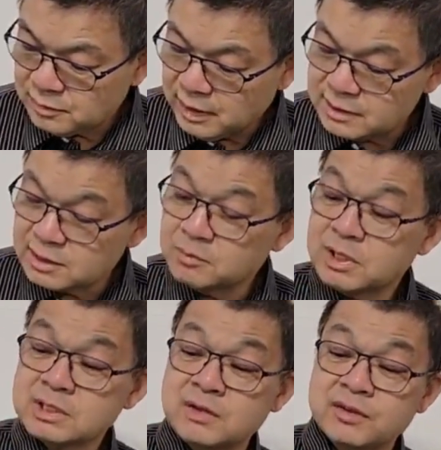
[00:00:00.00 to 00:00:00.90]
and
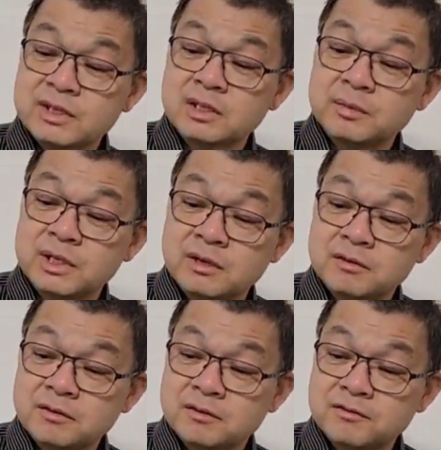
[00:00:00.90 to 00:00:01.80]
sometimes you even get them in a
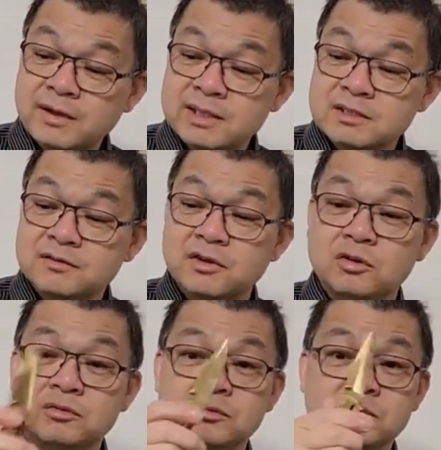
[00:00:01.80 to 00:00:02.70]

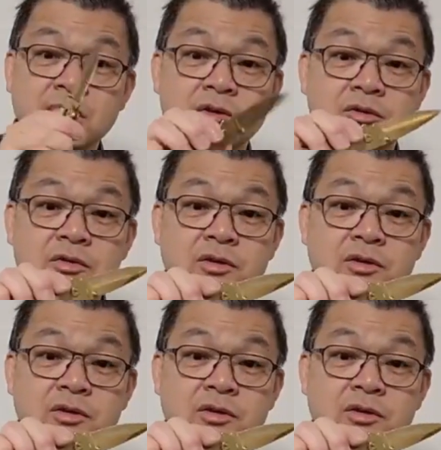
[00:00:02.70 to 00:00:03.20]
fanciful color.